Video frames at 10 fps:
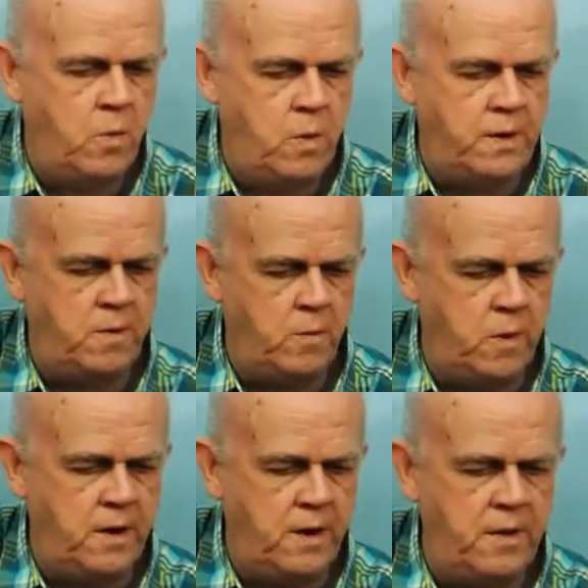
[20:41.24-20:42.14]

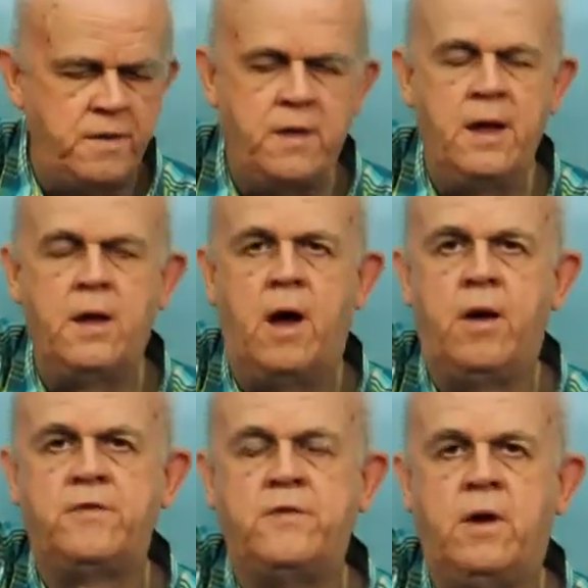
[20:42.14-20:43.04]
One other thing
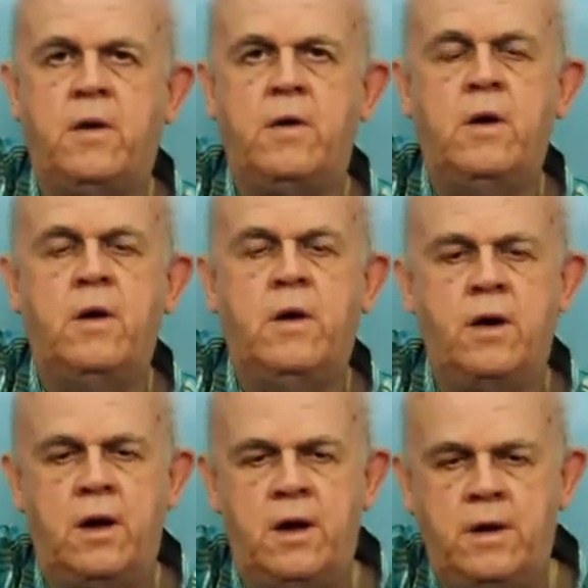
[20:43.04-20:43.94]
also,
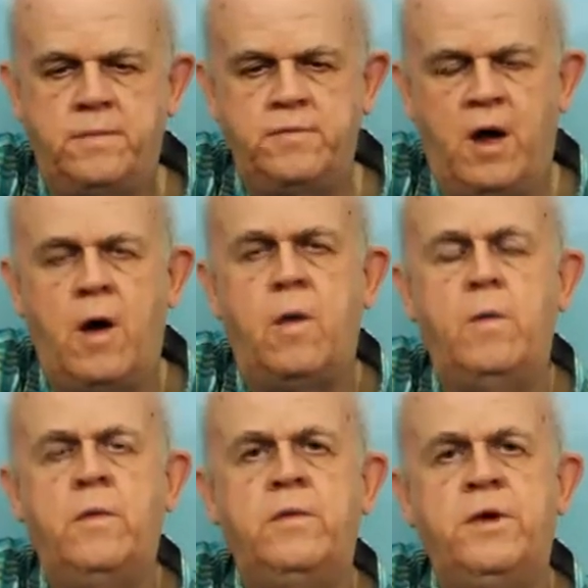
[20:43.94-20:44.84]

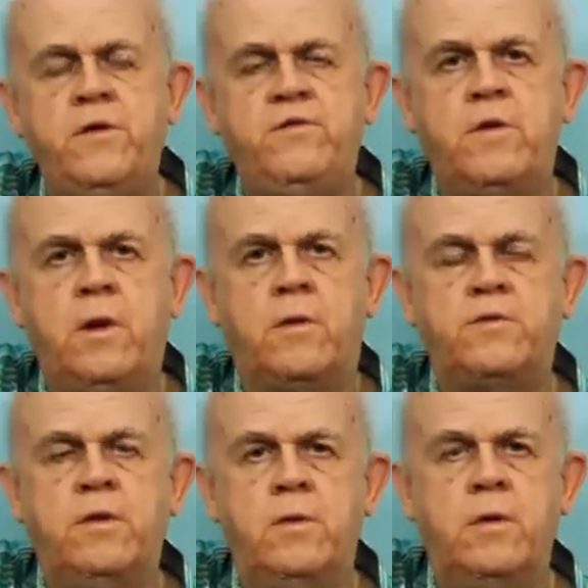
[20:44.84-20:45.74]
I'll get you a little
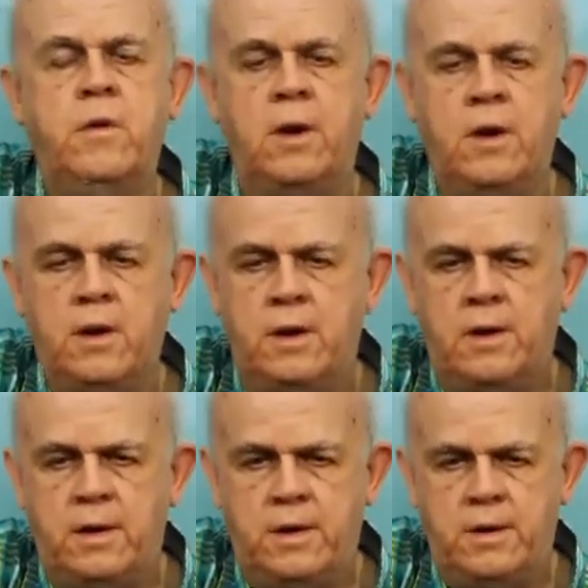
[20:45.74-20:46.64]
tuner.
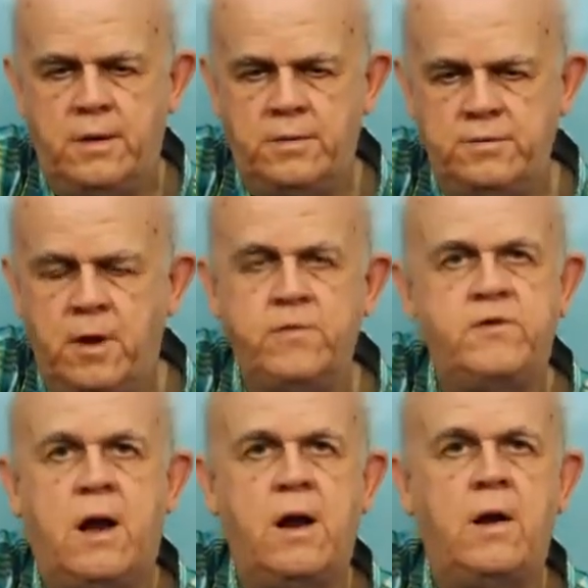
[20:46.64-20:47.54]
Don't
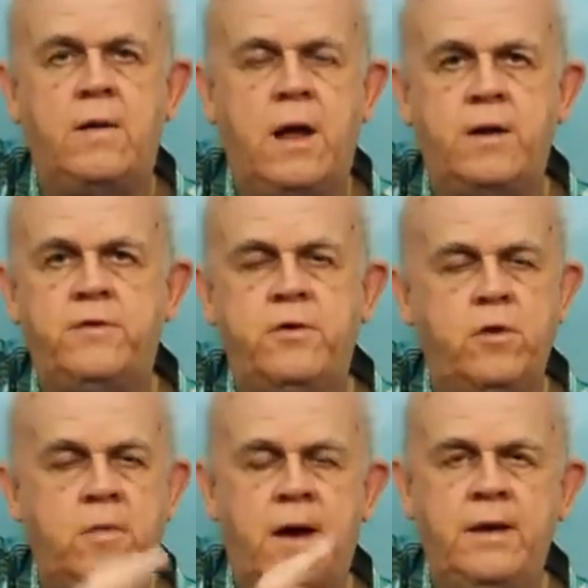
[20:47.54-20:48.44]
try to learn how to
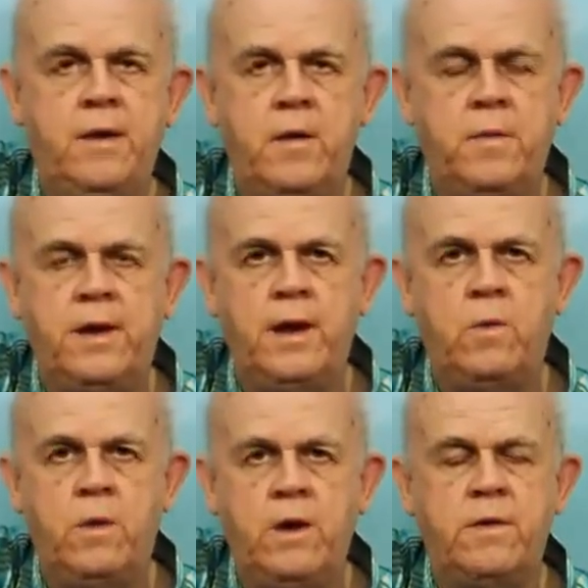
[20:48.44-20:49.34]
tune by ear to
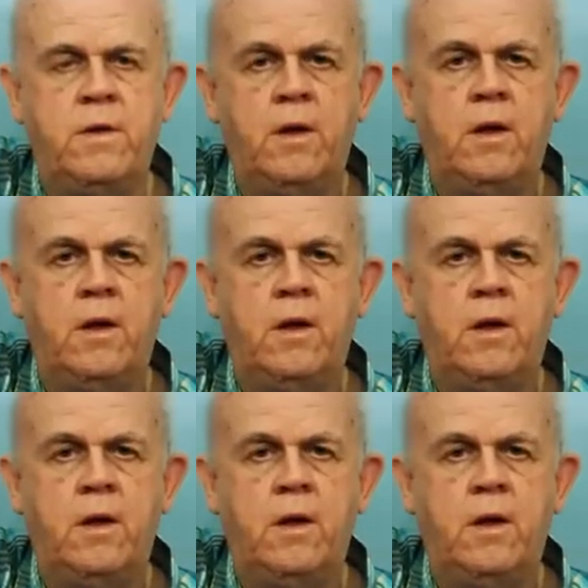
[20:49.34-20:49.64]
begin with.